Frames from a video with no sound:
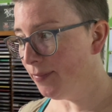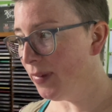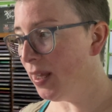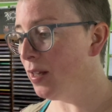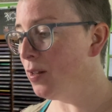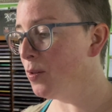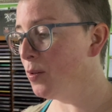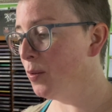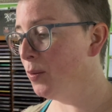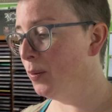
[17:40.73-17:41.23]

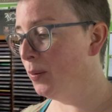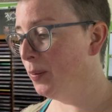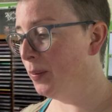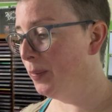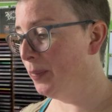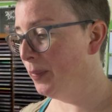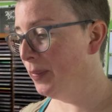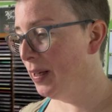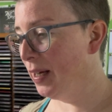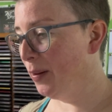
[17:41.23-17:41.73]
So
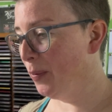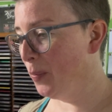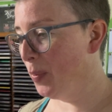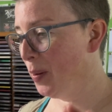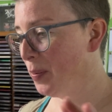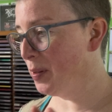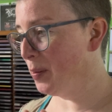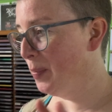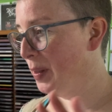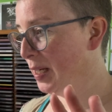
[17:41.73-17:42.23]
I'll
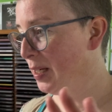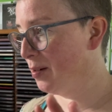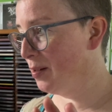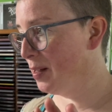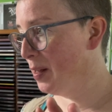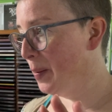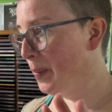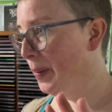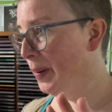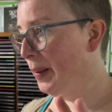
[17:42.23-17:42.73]
pop some pictures
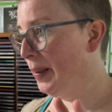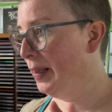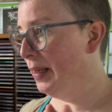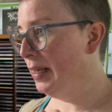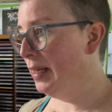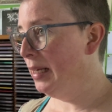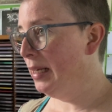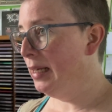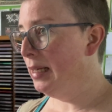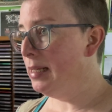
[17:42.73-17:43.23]
up.
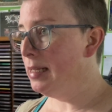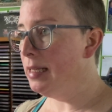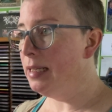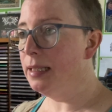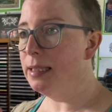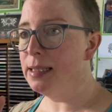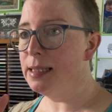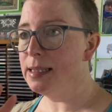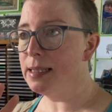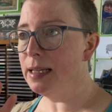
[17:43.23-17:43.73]

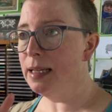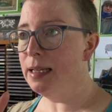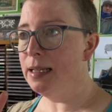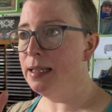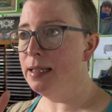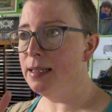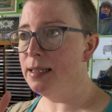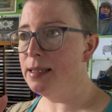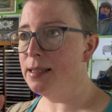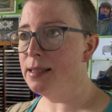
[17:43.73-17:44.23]
Neil's
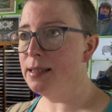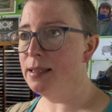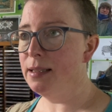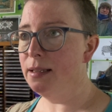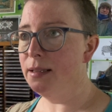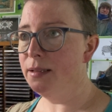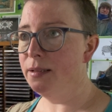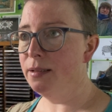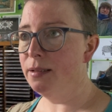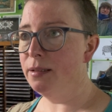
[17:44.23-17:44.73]
is
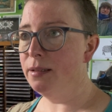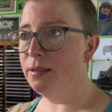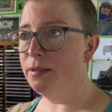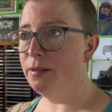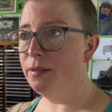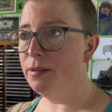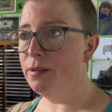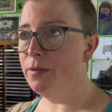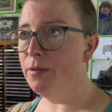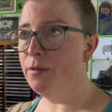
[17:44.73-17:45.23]
the
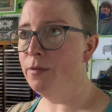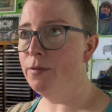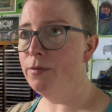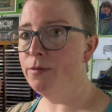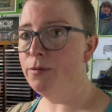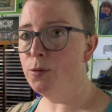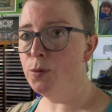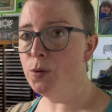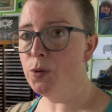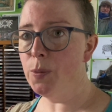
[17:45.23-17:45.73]

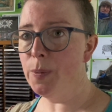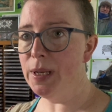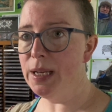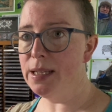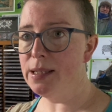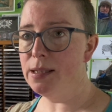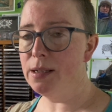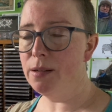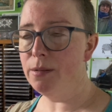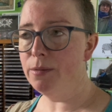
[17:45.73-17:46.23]
photo
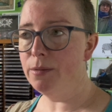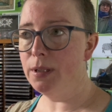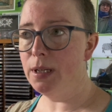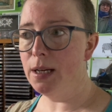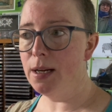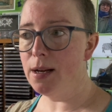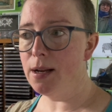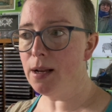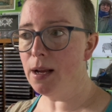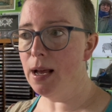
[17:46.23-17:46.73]
based
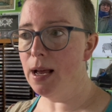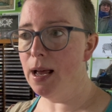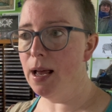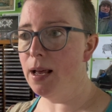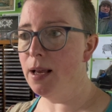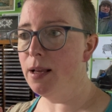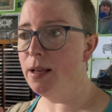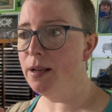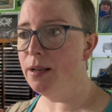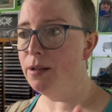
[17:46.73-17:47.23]
work,
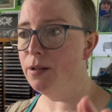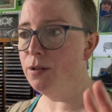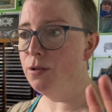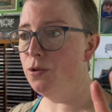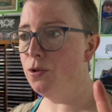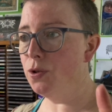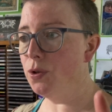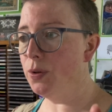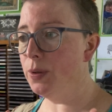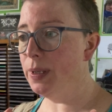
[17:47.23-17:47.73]
and
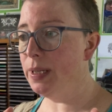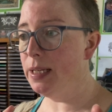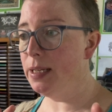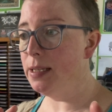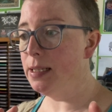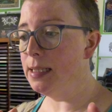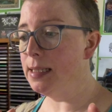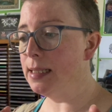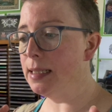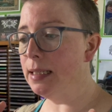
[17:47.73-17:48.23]

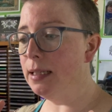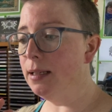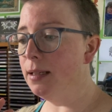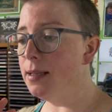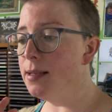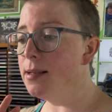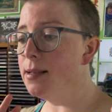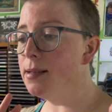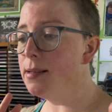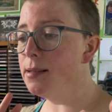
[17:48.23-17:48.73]
Joy's
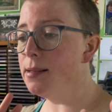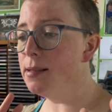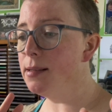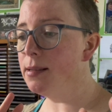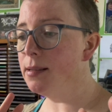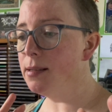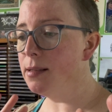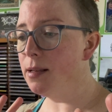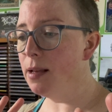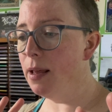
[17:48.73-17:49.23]

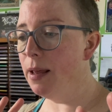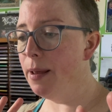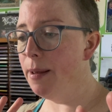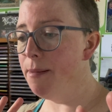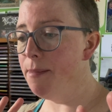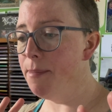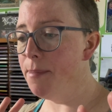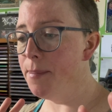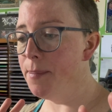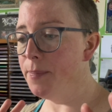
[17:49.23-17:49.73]
is
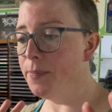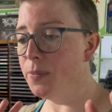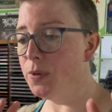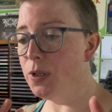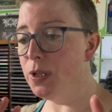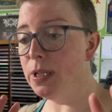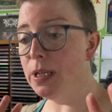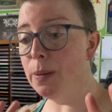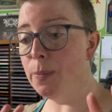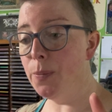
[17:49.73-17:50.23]

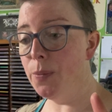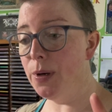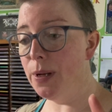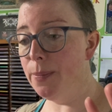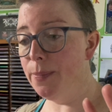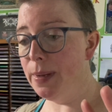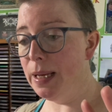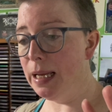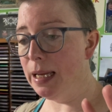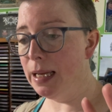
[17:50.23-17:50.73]
she did
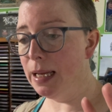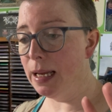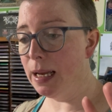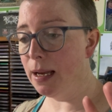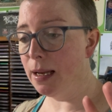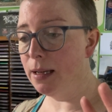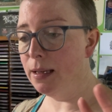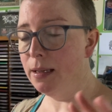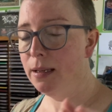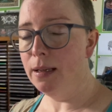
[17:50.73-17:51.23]

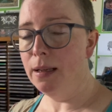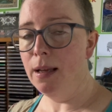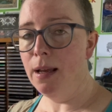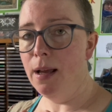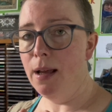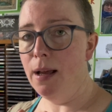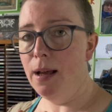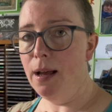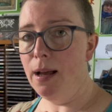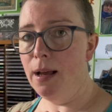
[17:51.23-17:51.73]
printmaking,
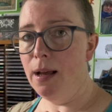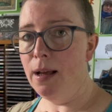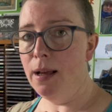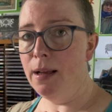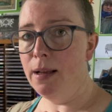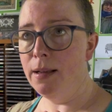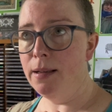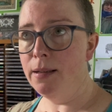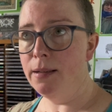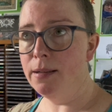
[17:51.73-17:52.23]

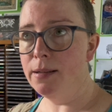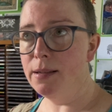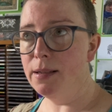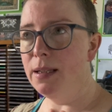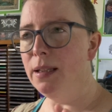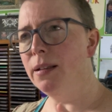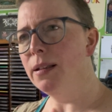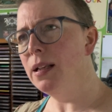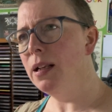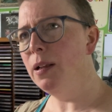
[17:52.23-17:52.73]
and
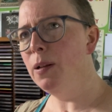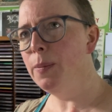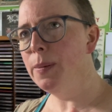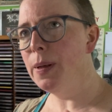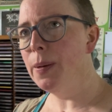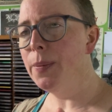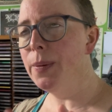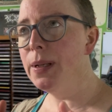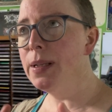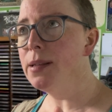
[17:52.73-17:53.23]
Neil did a little
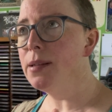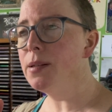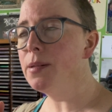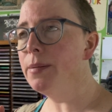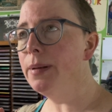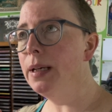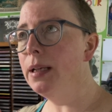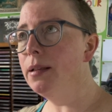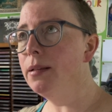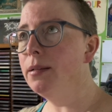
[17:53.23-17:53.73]
bit of prints as
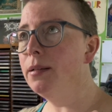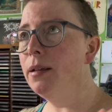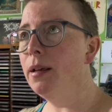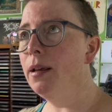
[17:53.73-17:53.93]
well.